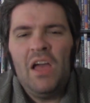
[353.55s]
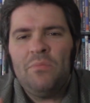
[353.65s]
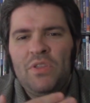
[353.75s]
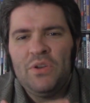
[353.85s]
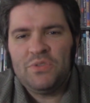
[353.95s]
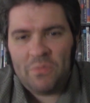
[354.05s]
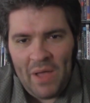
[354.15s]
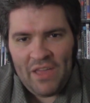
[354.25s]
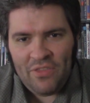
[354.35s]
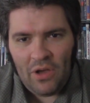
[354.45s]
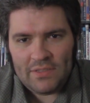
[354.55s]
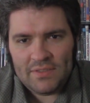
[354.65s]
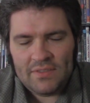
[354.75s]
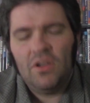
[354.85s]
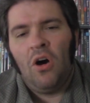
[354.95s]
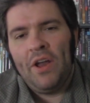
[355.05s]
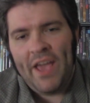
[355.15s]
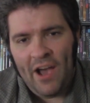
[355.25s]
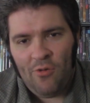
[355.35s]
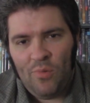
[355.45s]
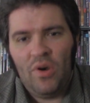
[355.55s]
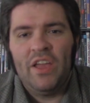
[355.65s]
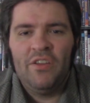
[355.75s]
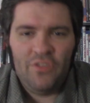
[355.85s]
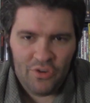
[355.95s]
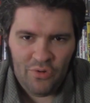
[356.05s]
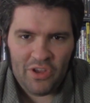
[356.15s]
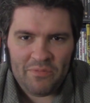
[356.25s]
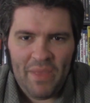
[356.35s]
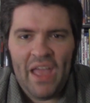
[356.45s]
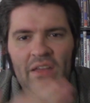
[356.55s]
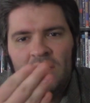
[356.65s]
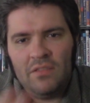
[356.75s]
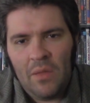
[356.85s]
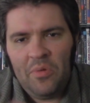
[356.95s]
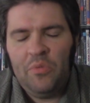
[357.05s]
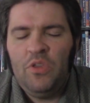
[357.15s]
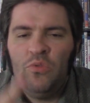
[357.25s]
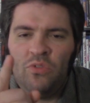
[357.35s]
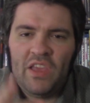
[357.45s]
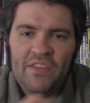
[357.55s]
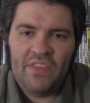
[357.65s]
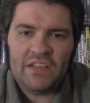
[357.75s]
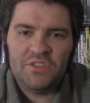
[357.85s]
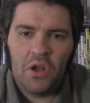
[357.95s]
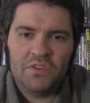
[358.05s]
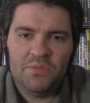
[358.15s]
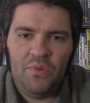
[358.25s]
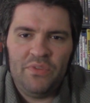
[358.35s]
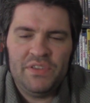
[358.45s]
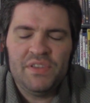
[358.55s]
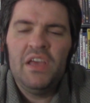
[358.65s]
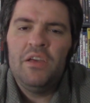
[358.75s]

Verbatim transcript: But those are my thoughts on Hellboy, The Crooked Man. Let me know what you think and let's talk some movies.